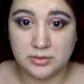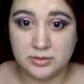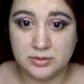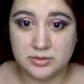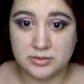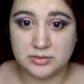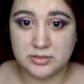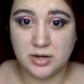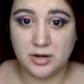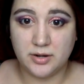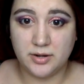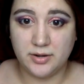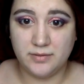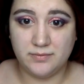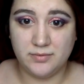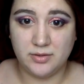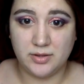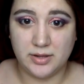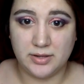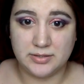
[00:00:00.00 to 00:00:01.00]
Sorry if
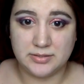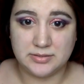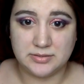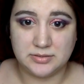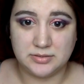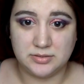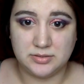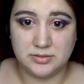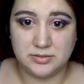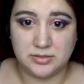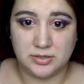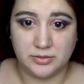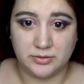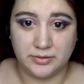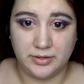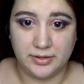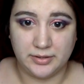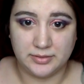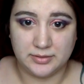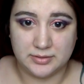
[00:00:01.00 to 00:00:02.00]
you guys don't
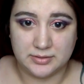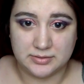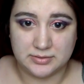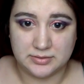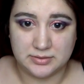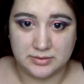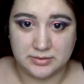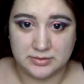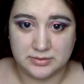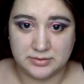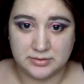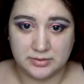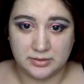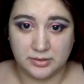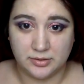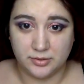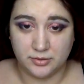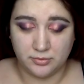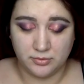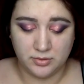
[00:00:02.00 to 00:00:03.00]
like this. It's a
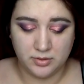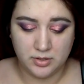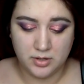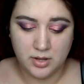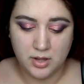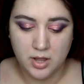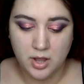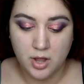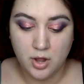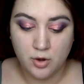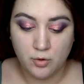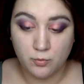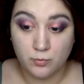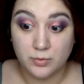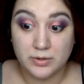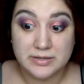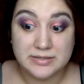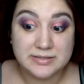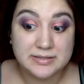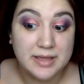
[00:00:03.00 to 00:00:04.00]
little
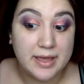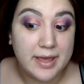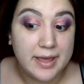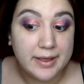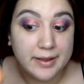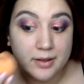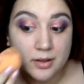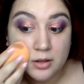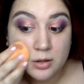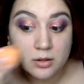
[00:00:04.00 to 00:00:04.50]
risque.